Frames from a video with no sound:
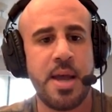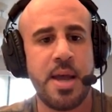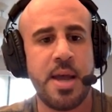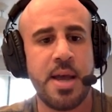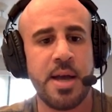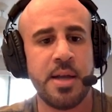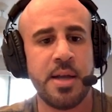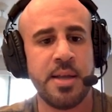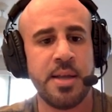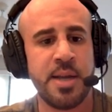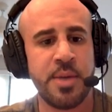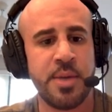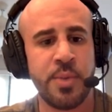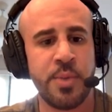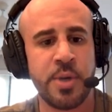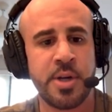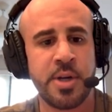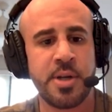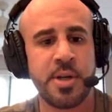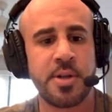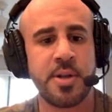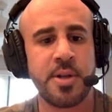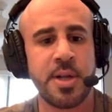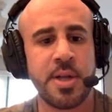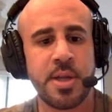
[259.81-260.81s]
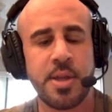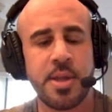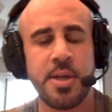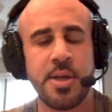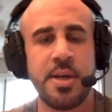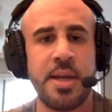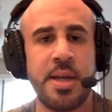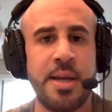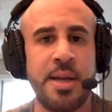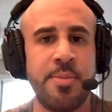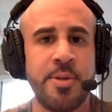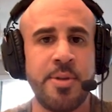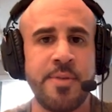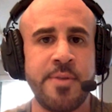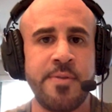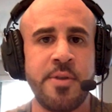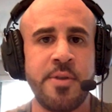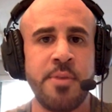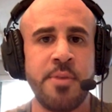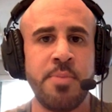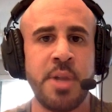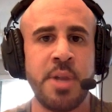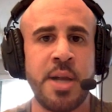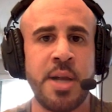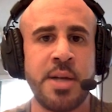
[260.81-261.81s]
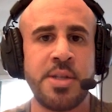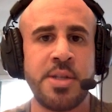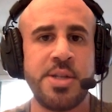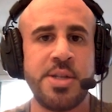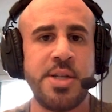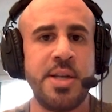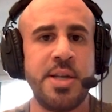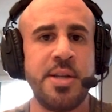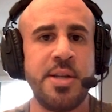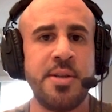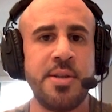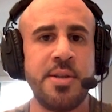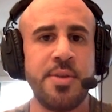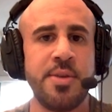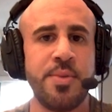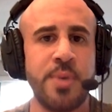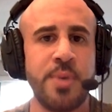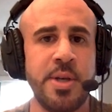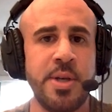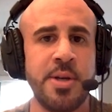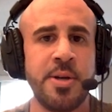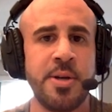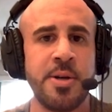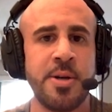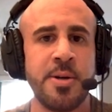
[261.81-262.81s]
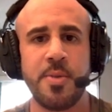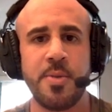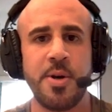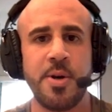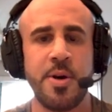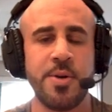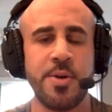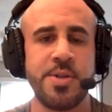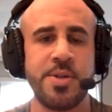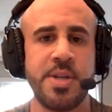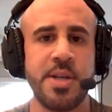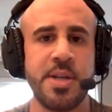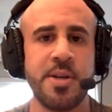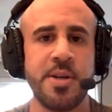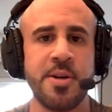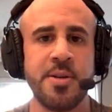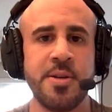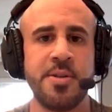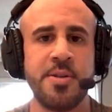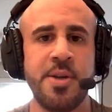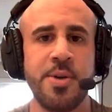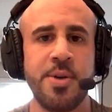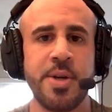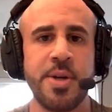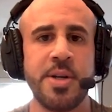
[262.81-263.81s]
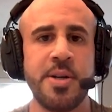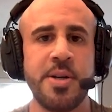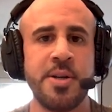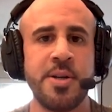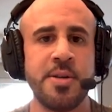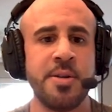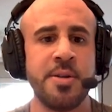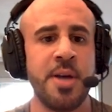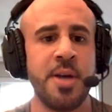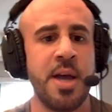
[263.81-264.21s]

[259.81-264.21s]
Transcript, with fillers: And then we're going to click the name of the blockchain that we are hosting our token on.